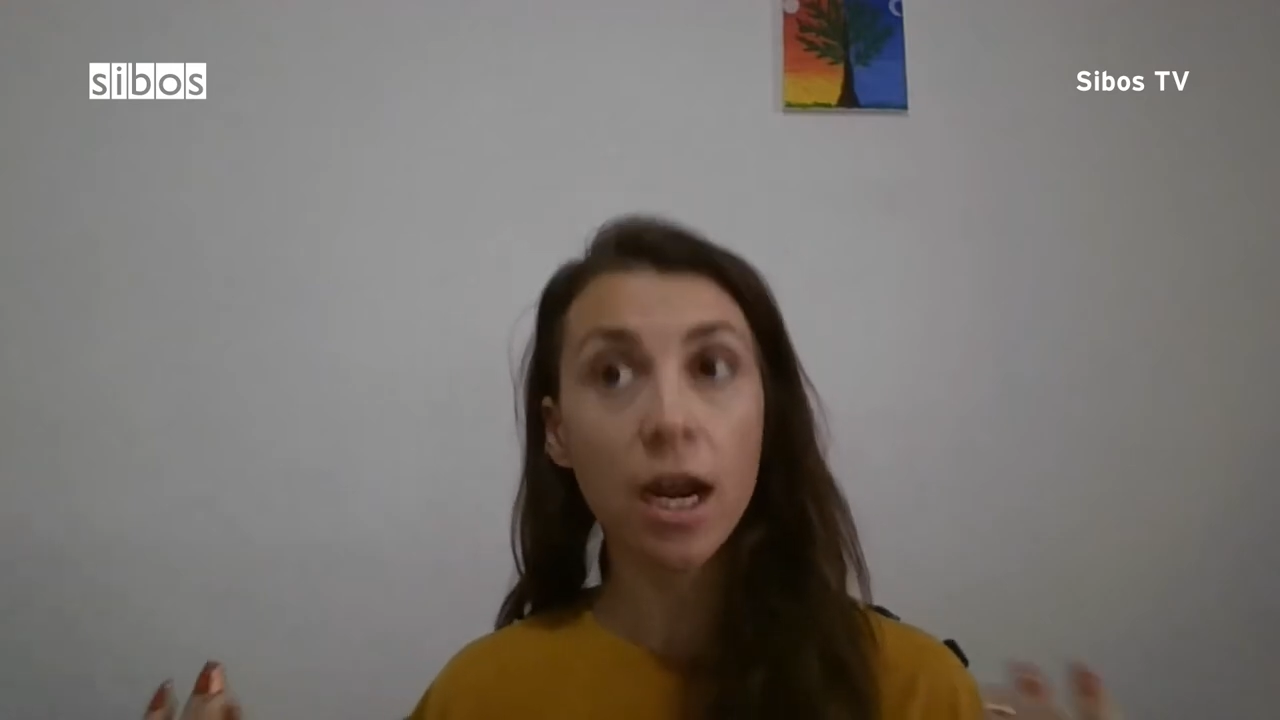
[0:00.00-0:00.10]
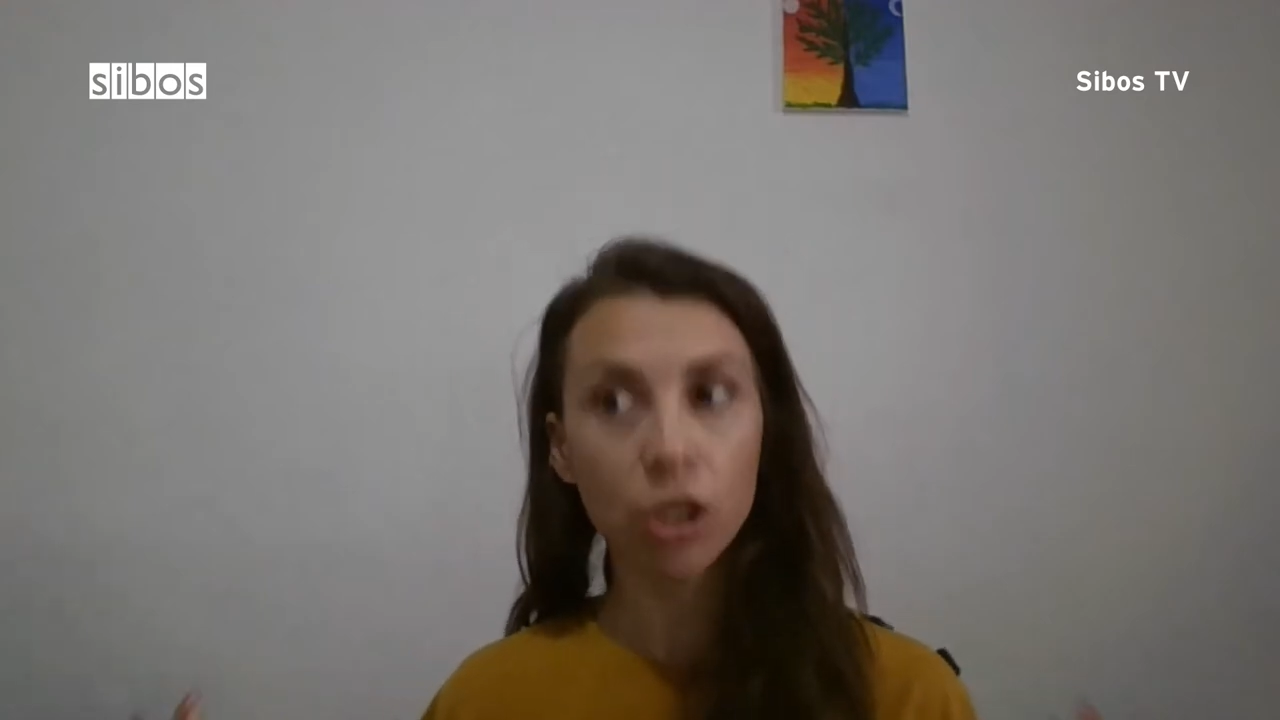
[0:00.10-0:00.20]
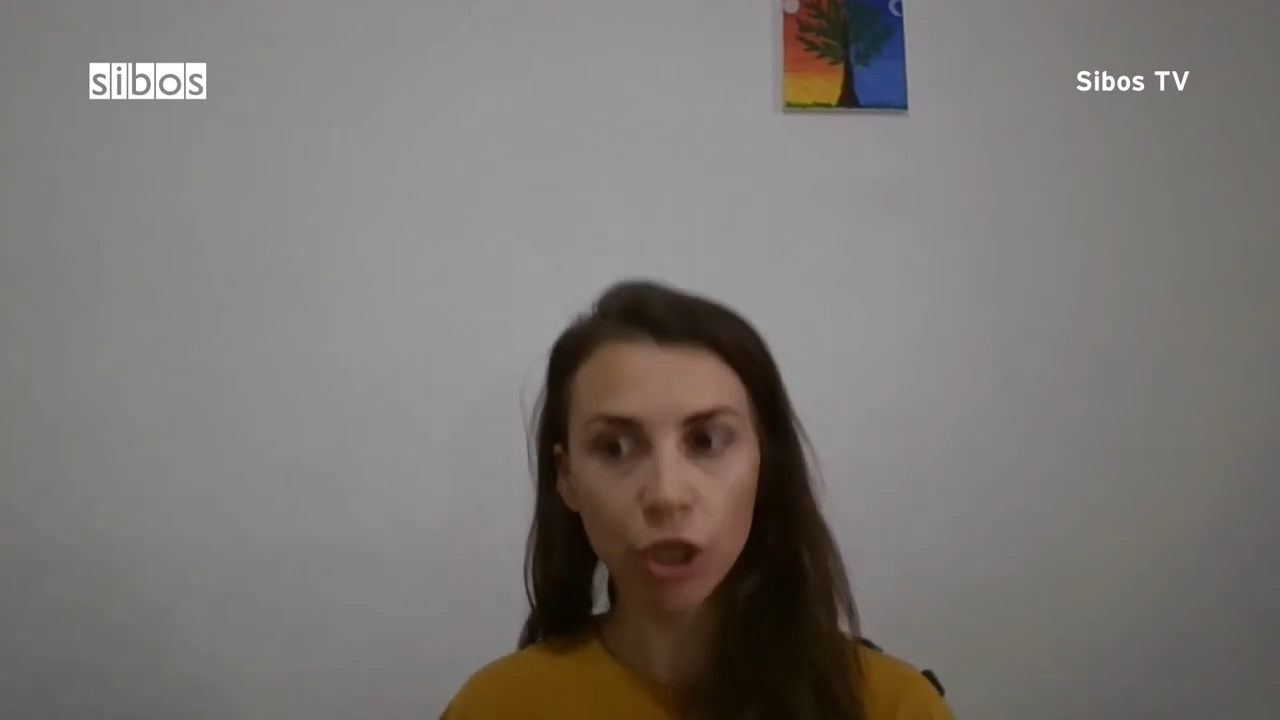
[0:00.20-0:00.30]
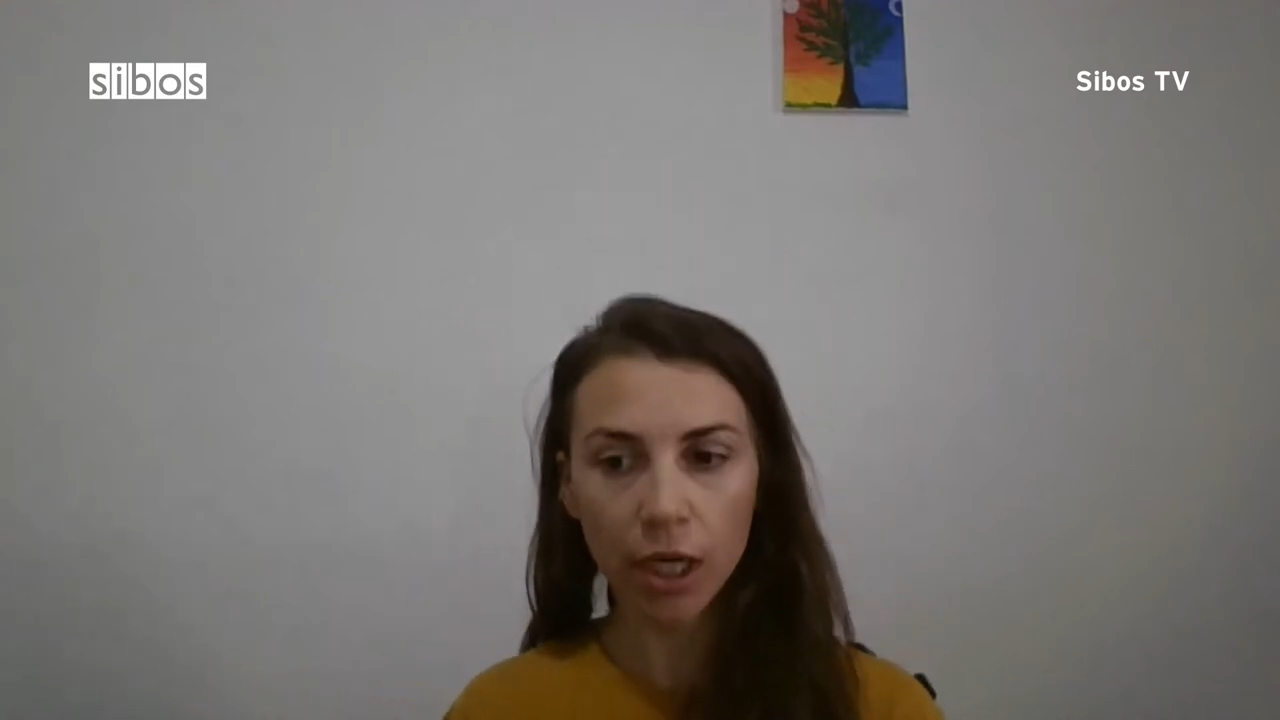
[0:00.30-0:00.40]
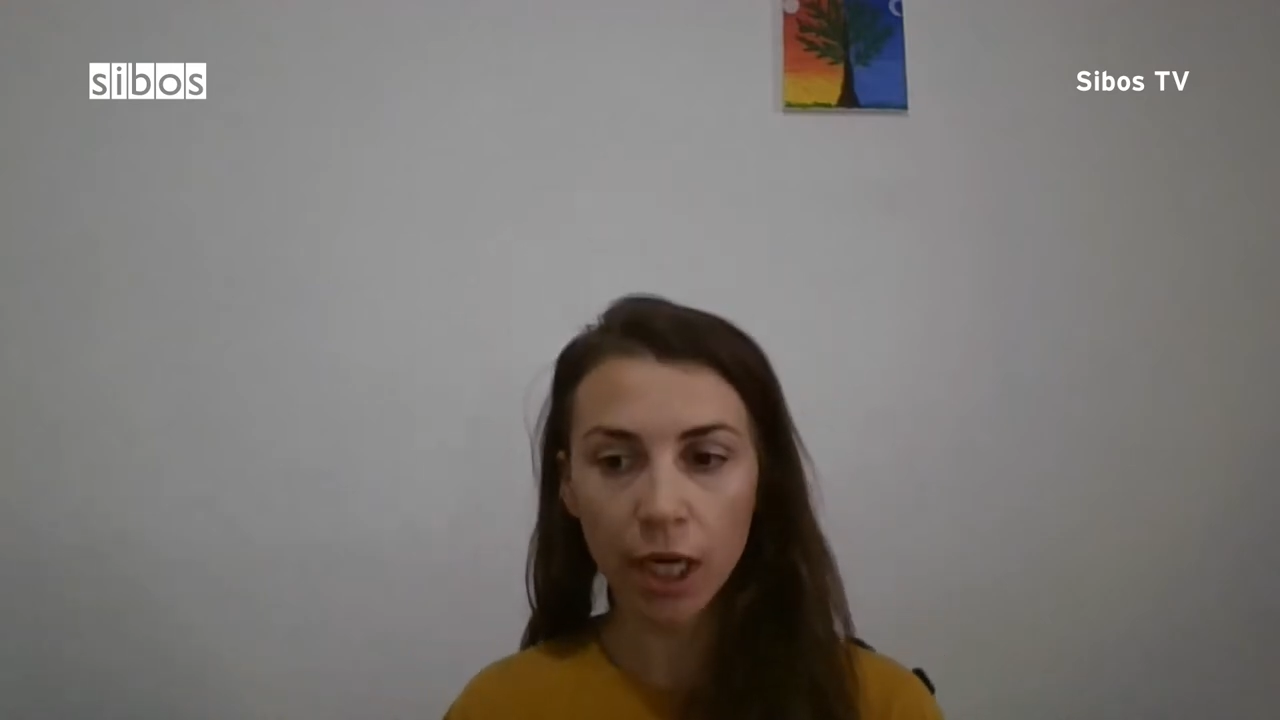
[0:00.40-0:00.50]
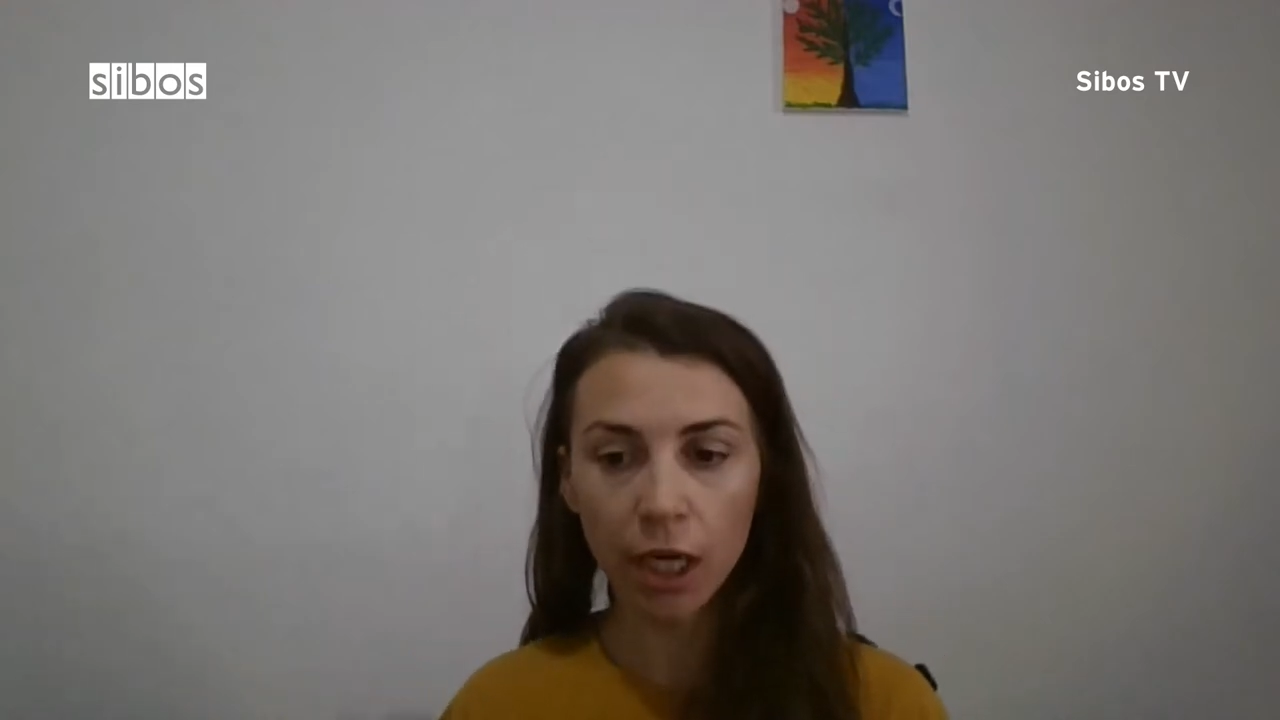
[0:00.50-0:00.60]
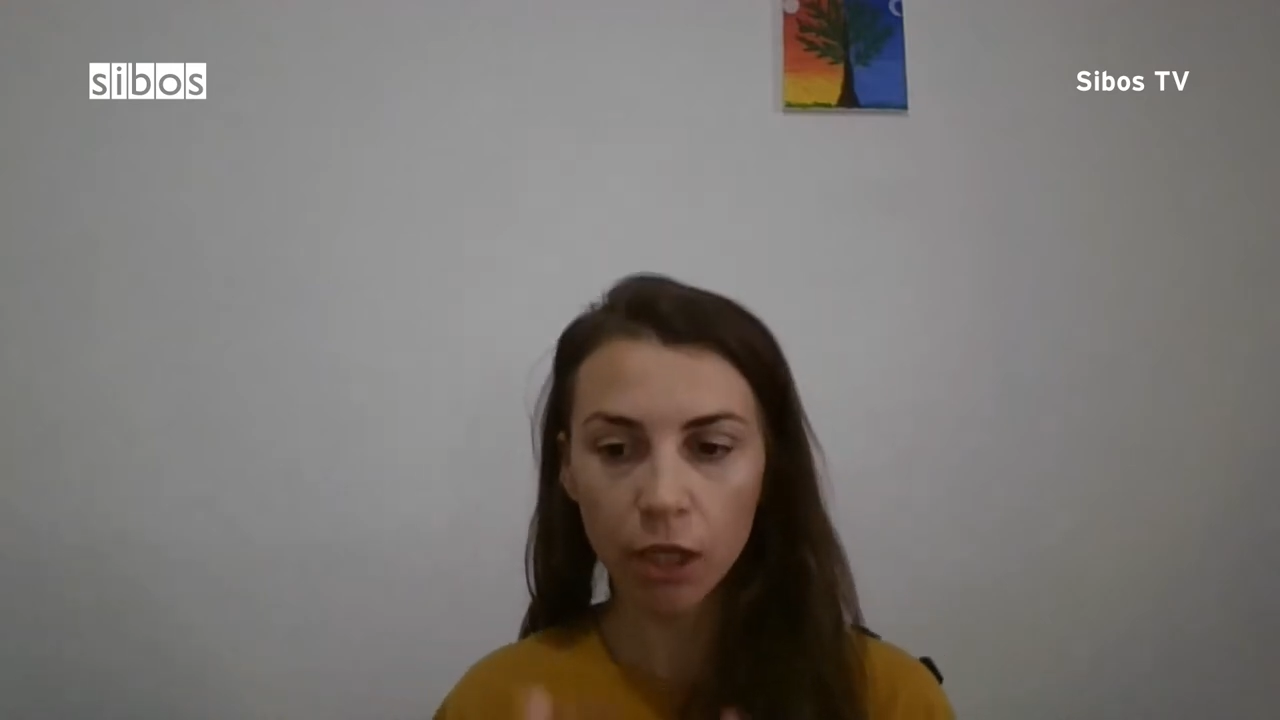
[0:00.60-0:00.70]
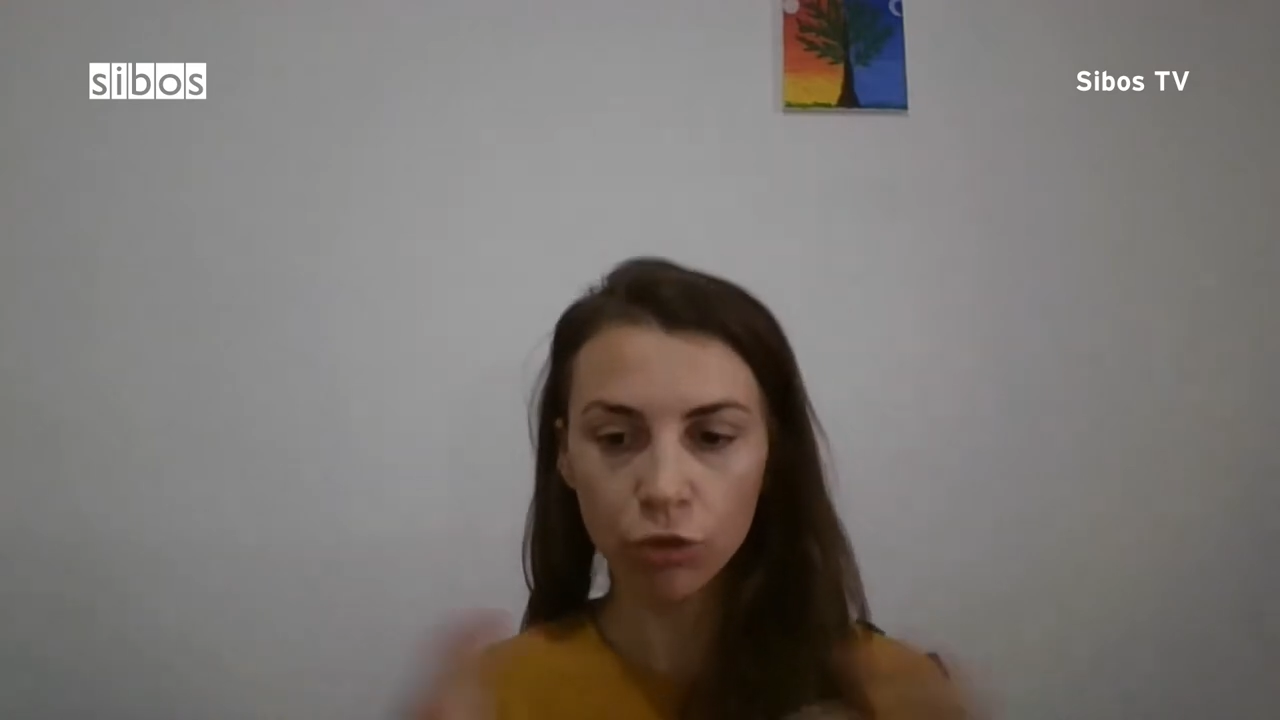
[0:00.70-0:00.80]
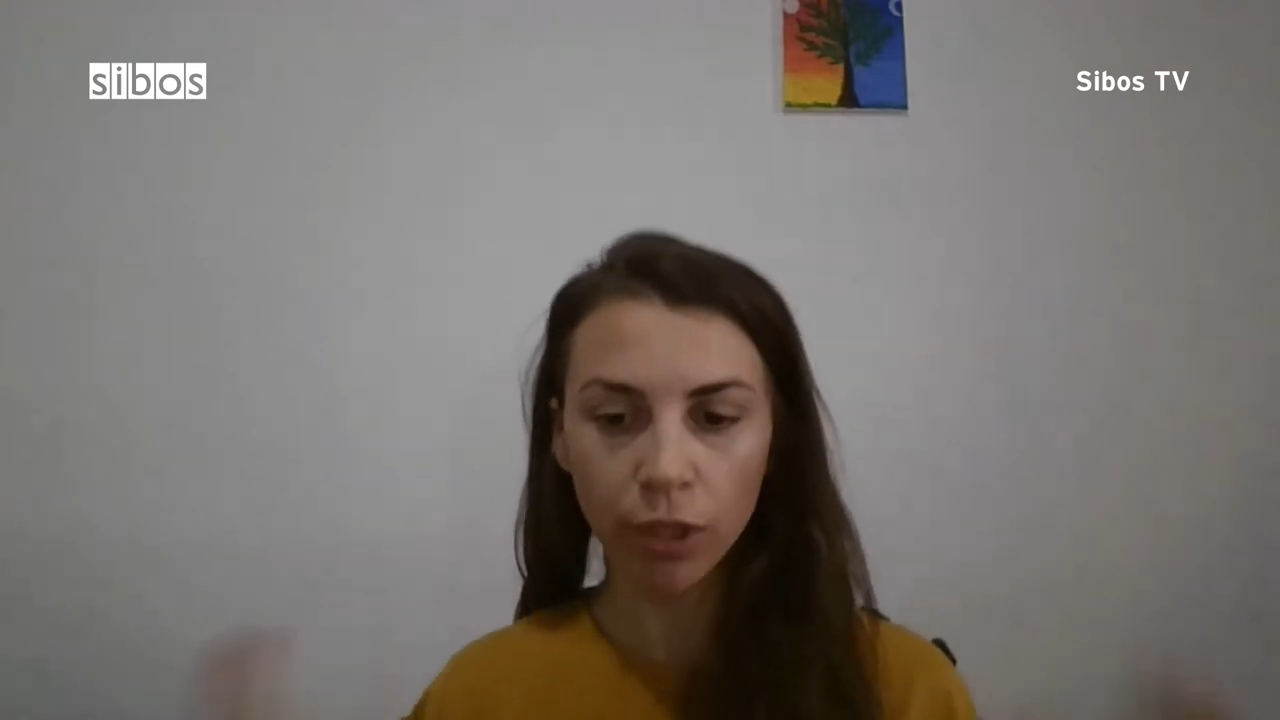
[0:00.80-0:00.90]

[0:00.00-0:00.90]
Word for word: actually,